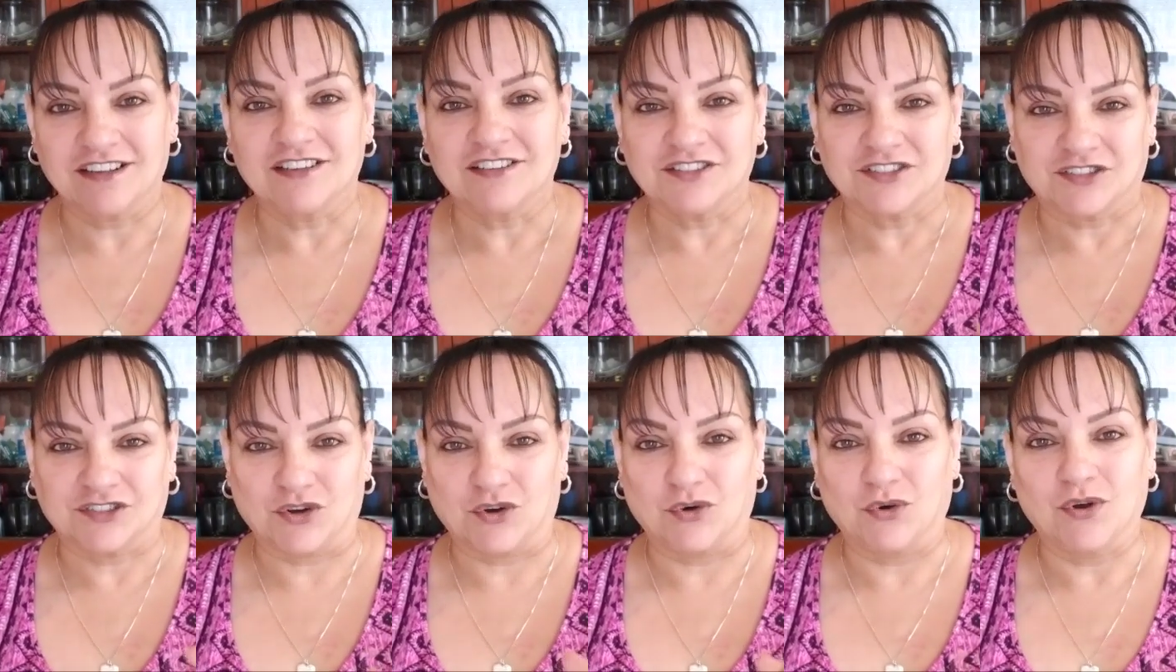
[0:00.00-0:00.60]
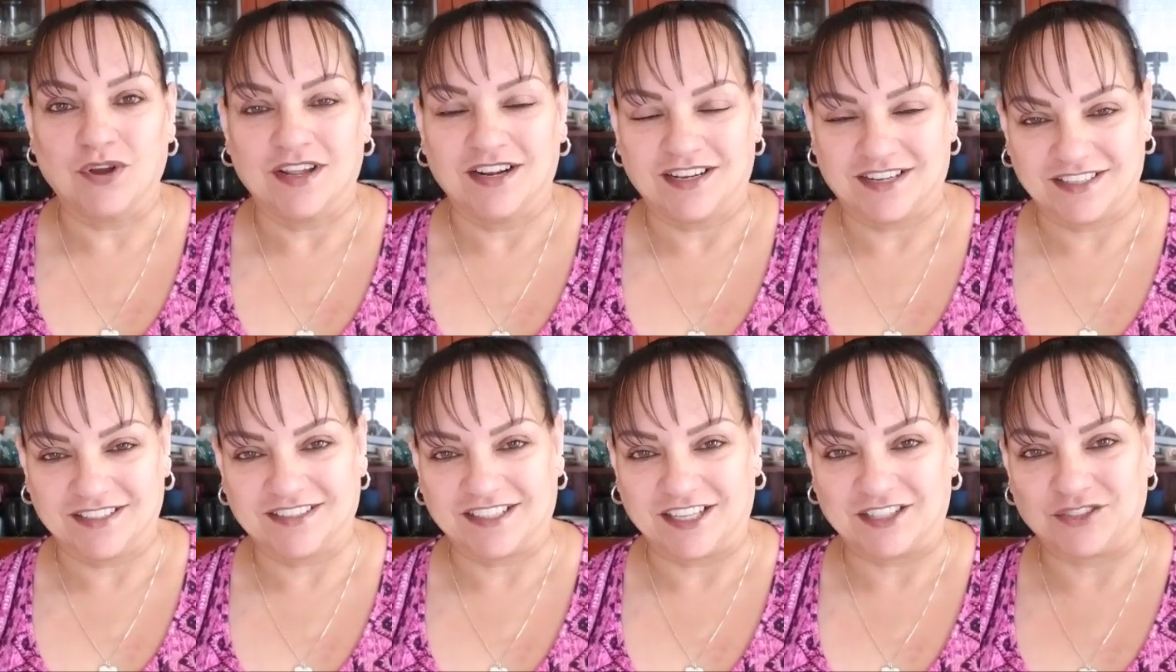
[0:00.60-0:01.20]
So let's
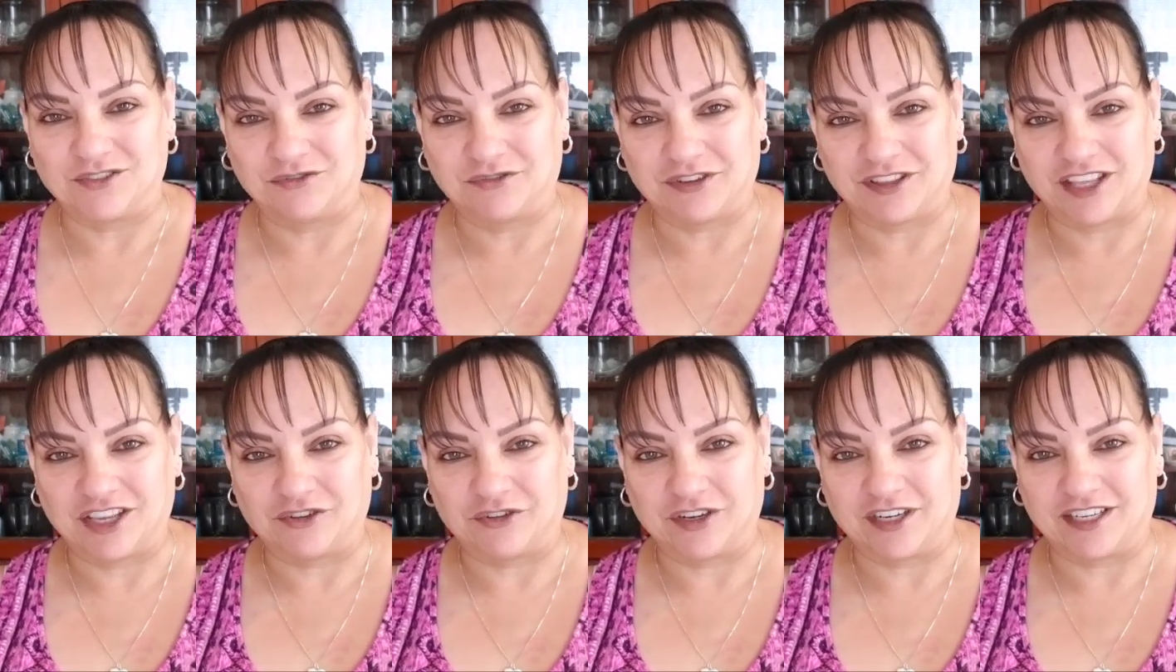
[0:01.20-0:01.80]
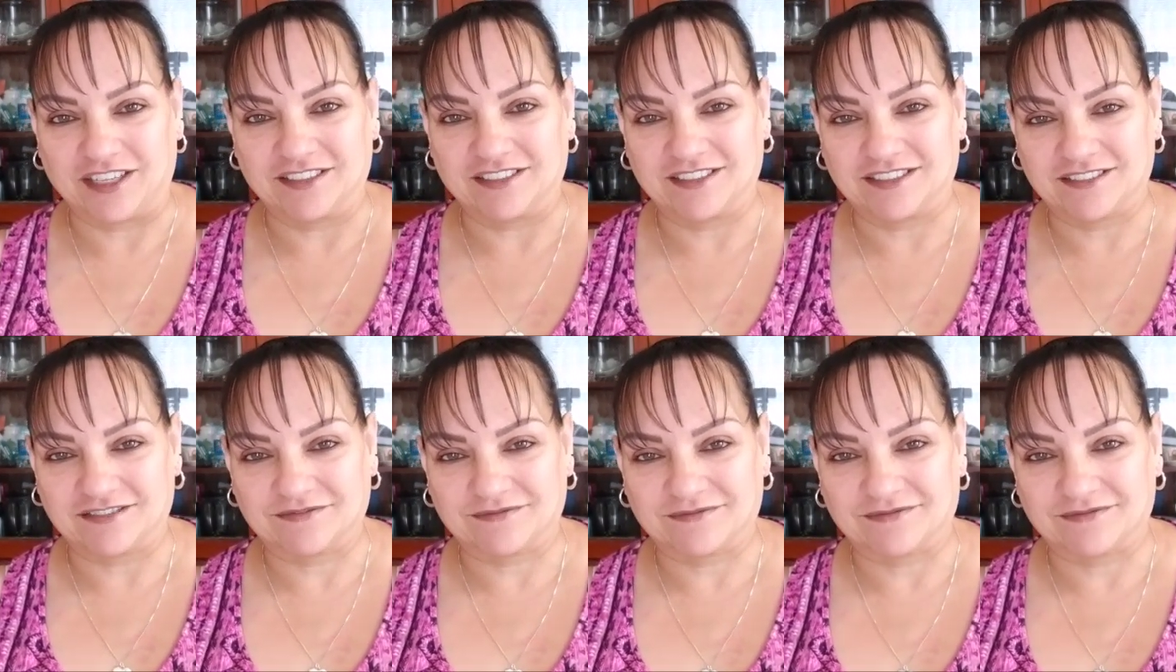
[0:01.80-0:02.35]
stay tuned for the ingredients.